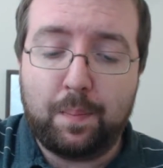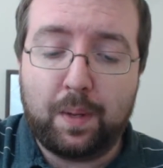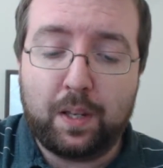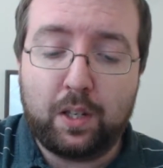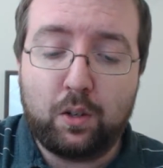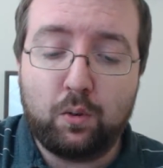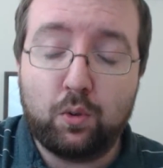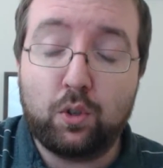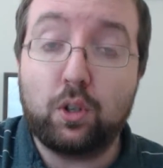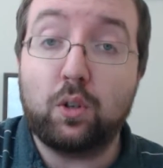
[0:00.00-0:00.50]

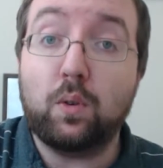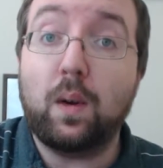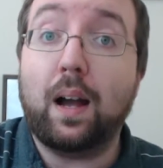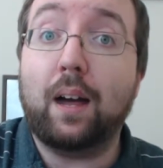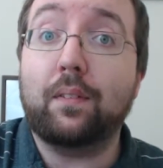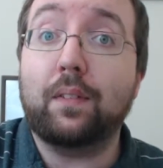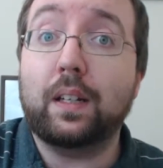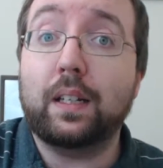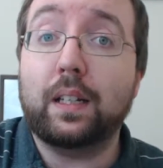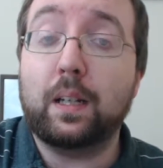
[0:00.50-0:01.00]
You do
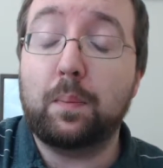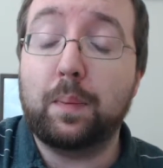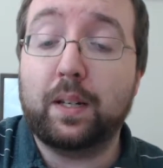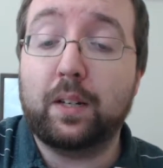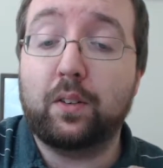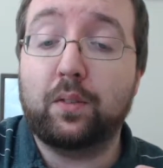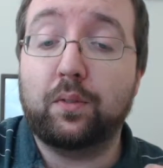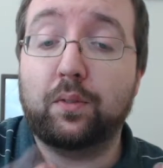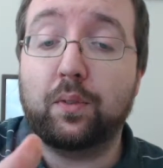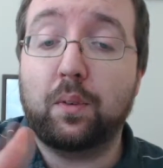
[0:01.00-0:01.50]
have a little bit
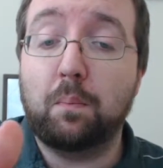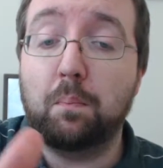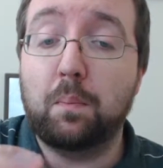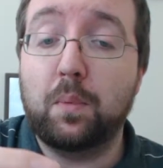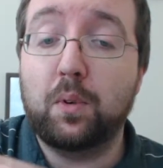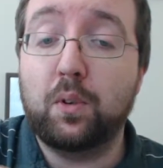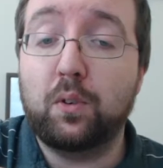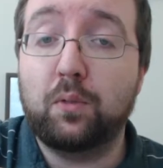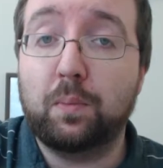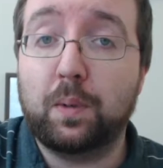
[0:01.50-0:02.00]
of
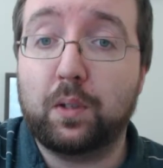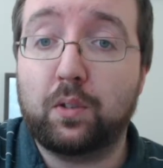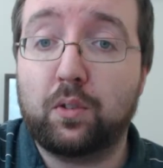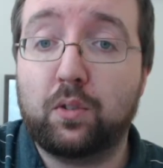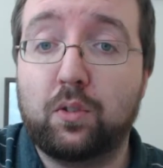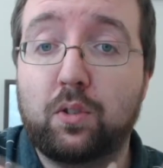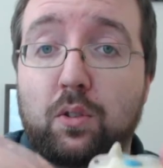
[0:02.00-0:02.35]
movement